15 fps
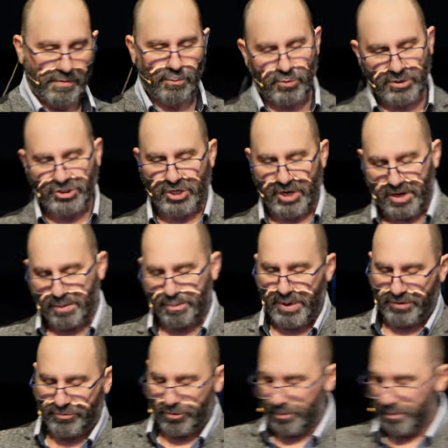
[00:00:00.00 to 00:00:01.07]
and we shared a
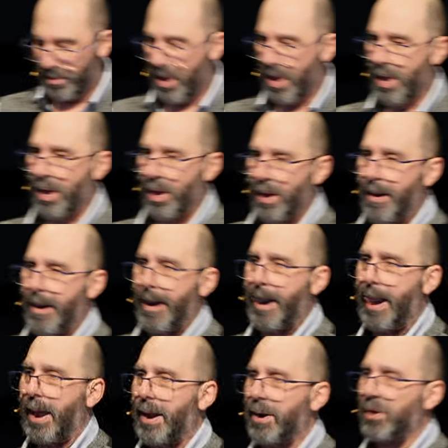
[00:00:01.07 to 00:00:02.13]
bedroom.
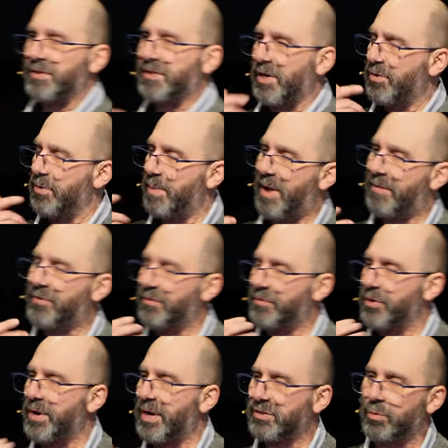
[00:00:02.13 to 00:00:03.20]
And I said to him after a
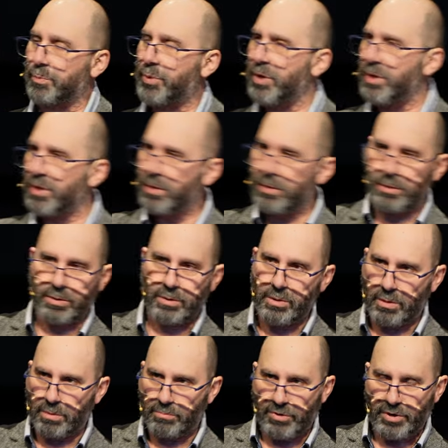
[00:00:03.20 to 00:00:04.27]
few days, well, Peter, you're
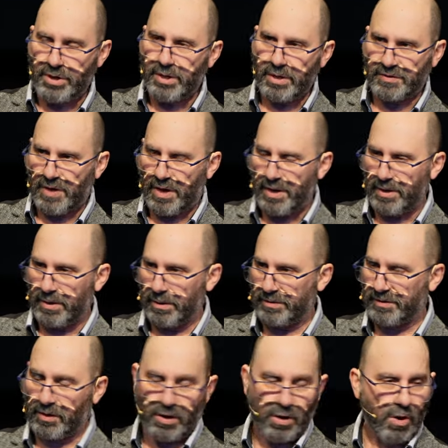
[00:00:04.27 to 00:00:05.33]
not reading those, are you? I
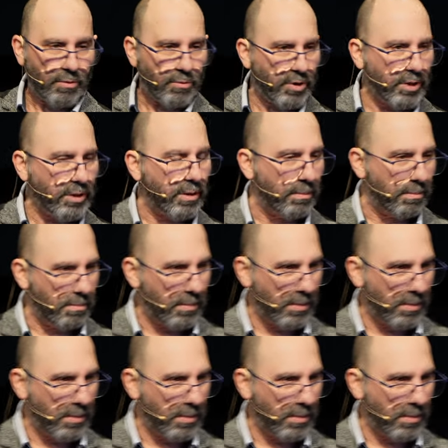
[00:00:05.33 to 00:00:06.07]
said, can I read them?